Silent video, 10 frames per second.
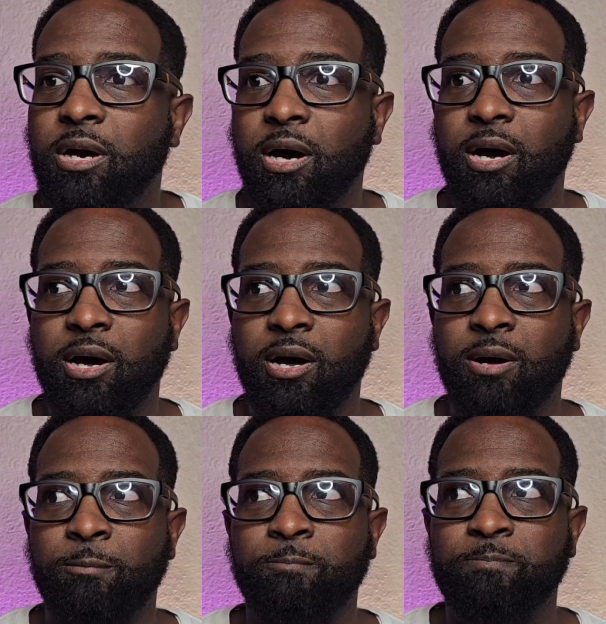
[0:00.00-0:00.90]

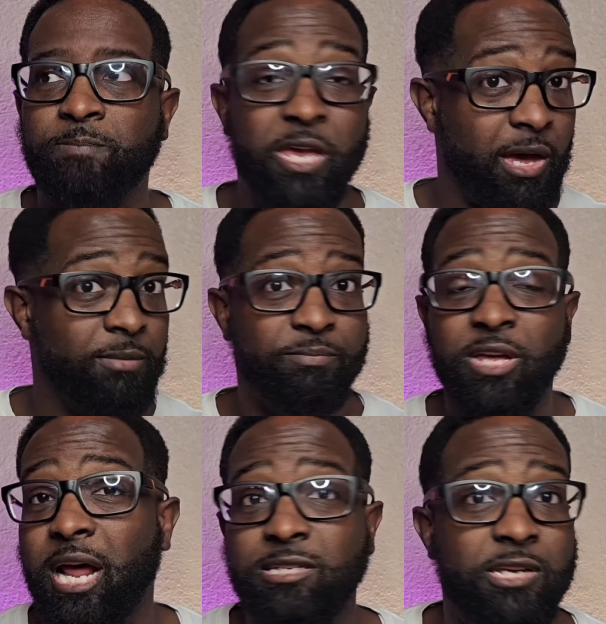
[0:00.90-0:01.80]
yeah,
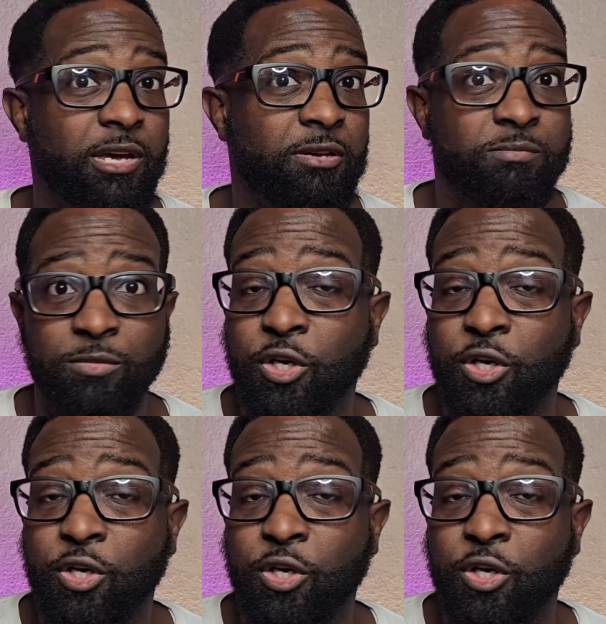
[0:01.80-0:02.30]
then I say